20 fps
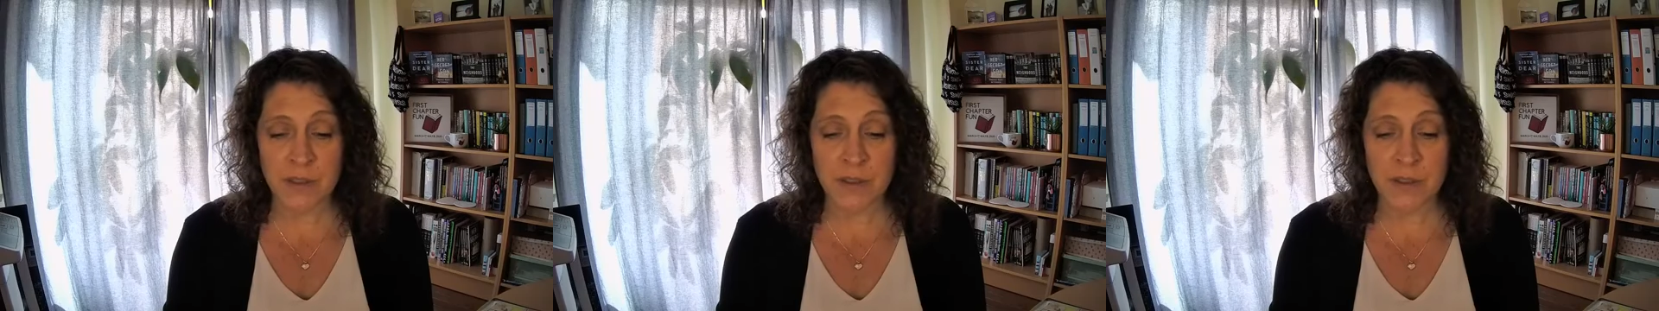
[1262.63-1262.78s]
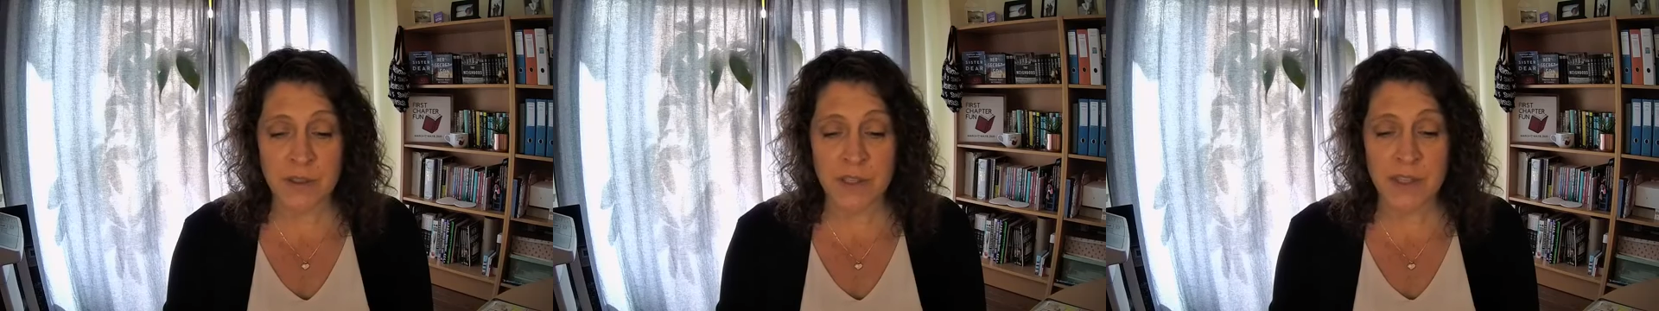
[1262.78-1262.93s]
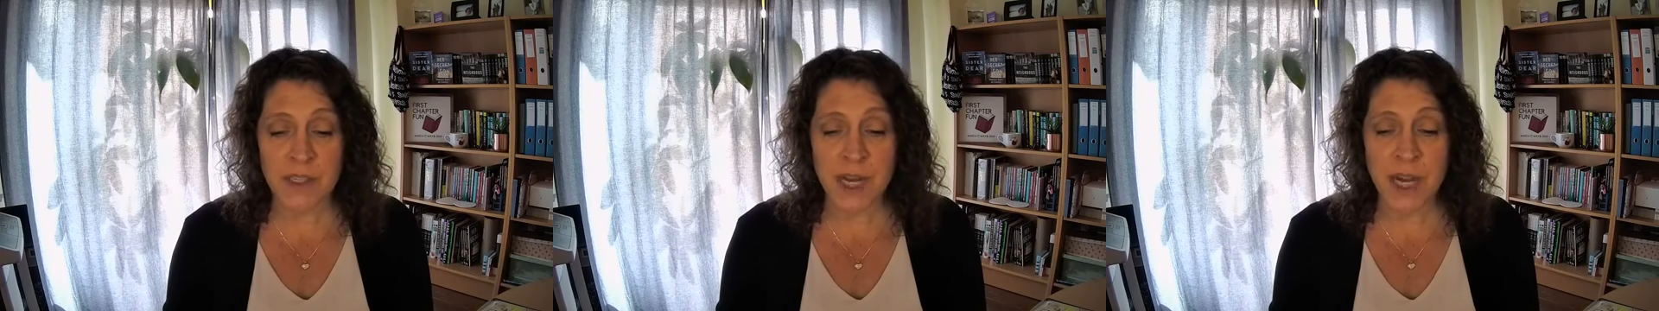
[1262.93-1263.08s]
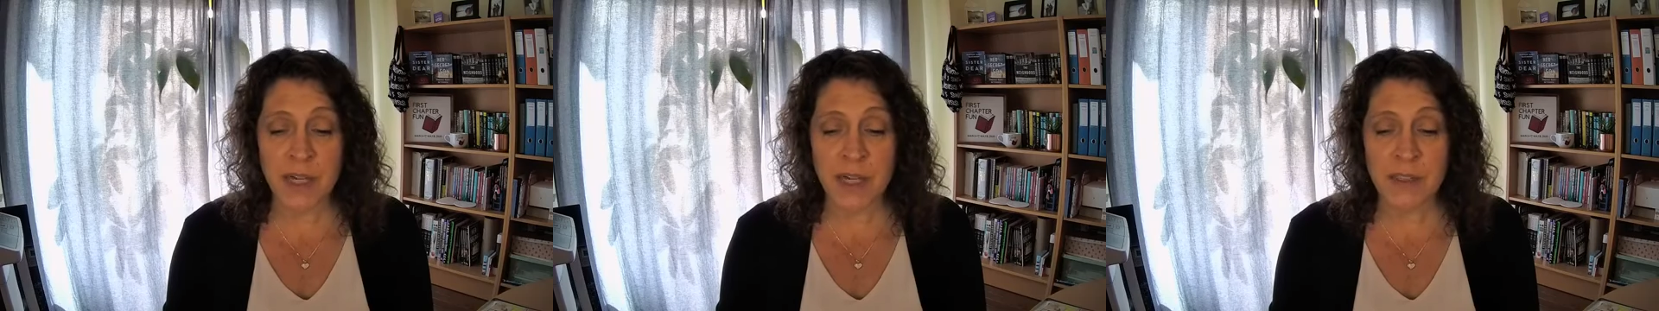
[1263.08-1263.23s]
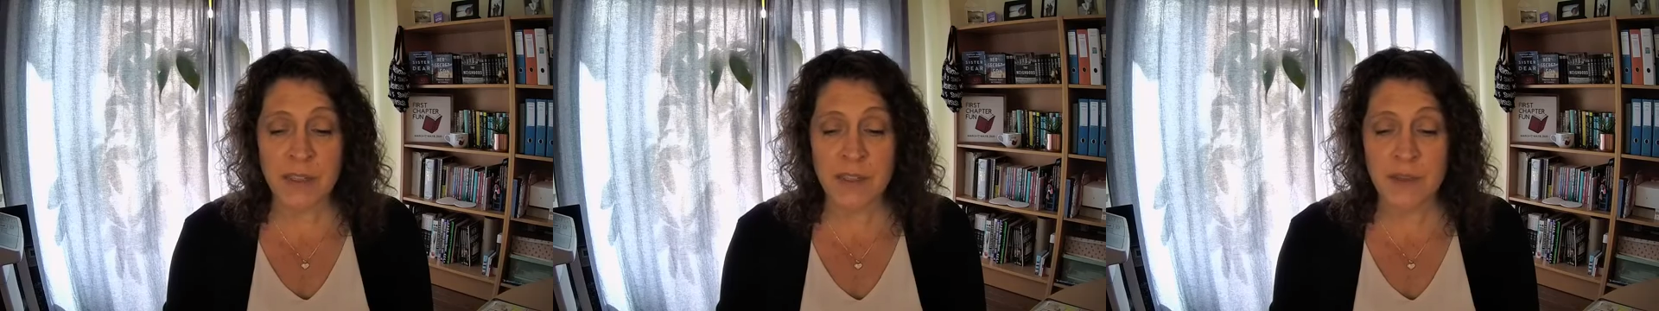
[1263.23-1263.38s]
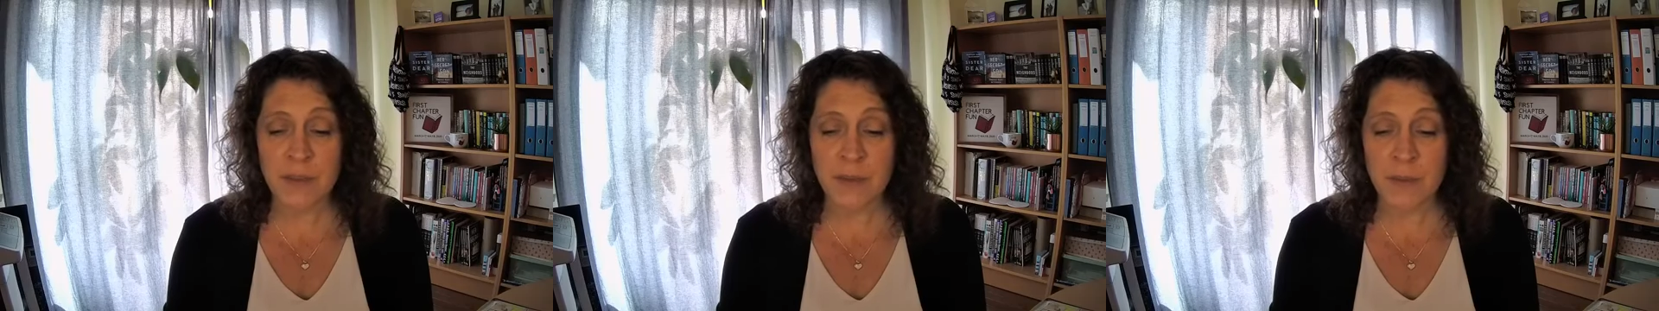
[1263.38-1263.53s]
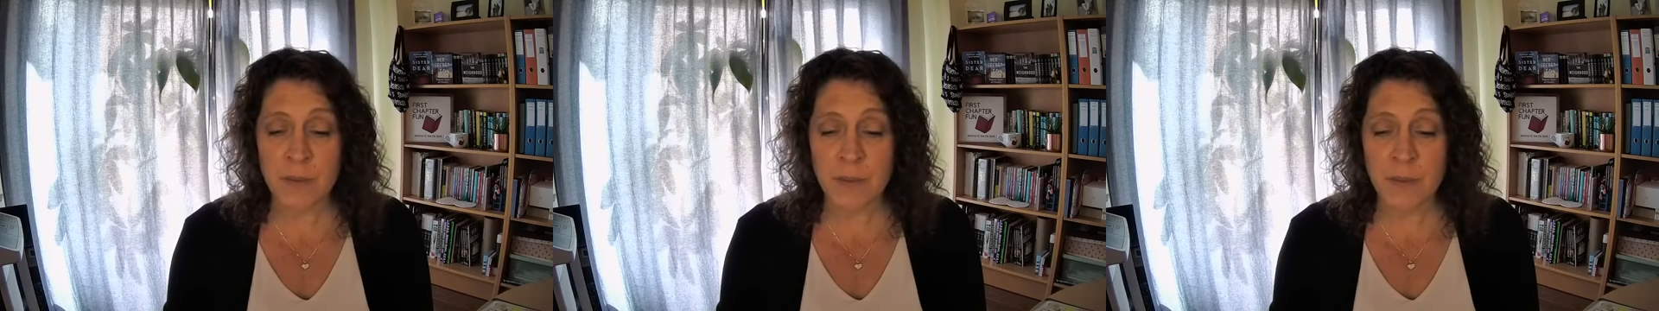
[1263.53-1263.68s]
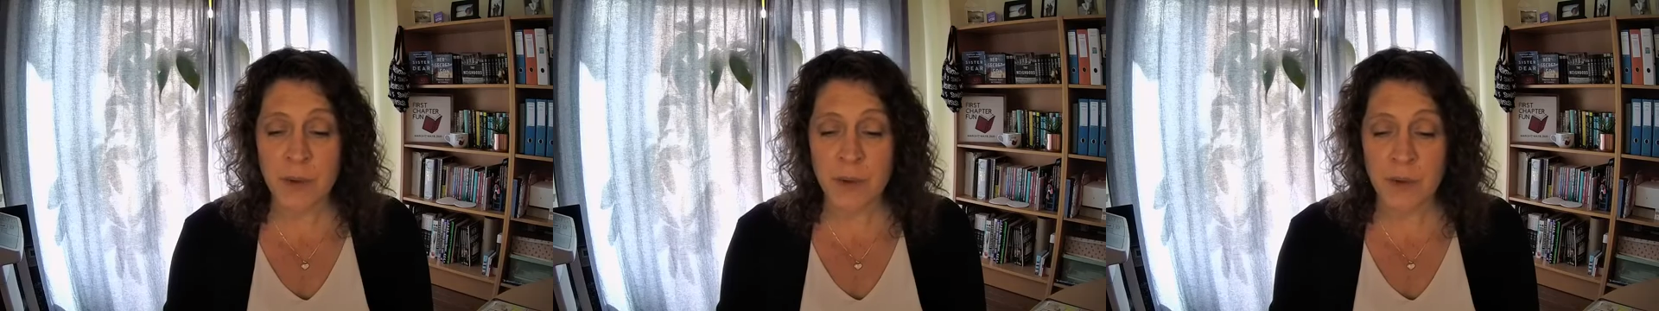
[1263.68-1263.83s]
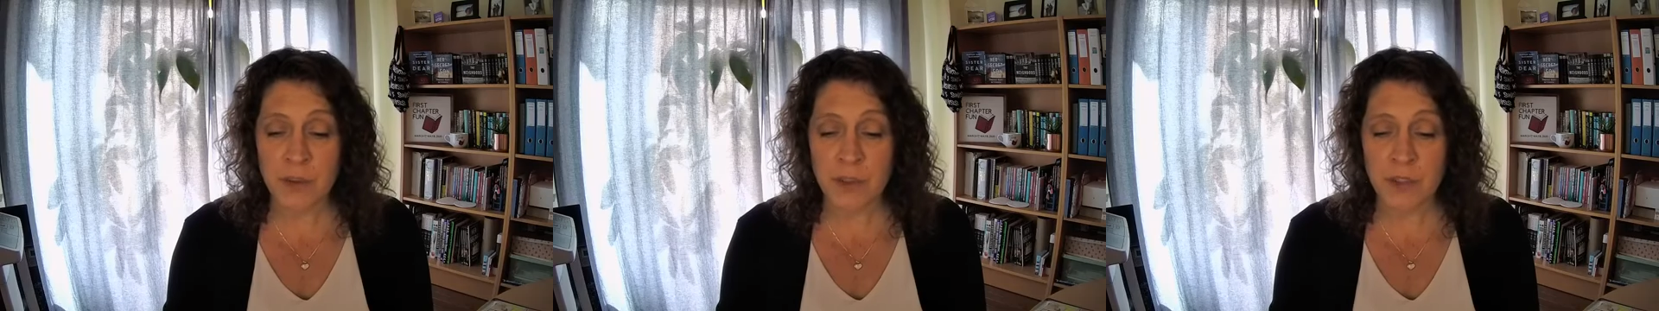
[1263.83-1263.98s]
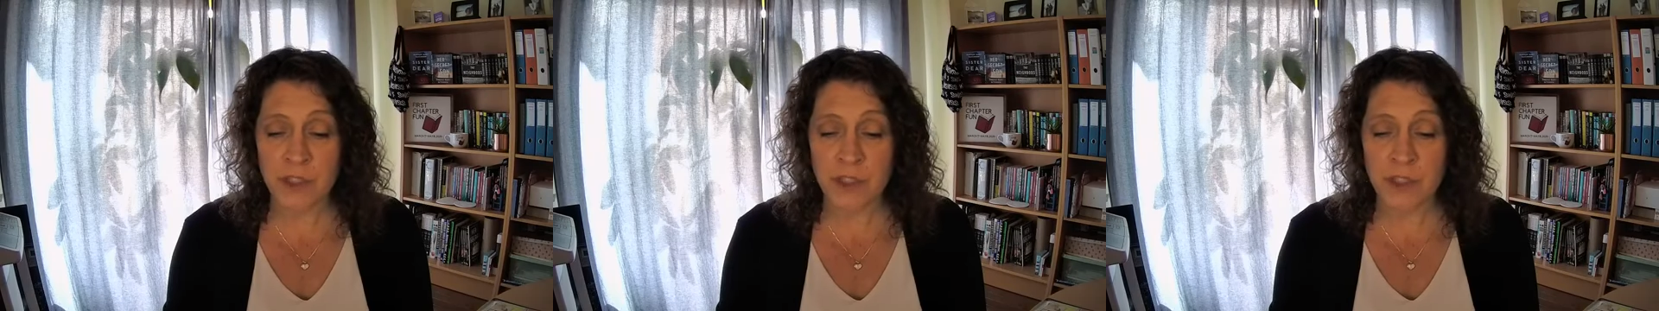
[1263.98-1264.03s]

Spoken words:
stacked them on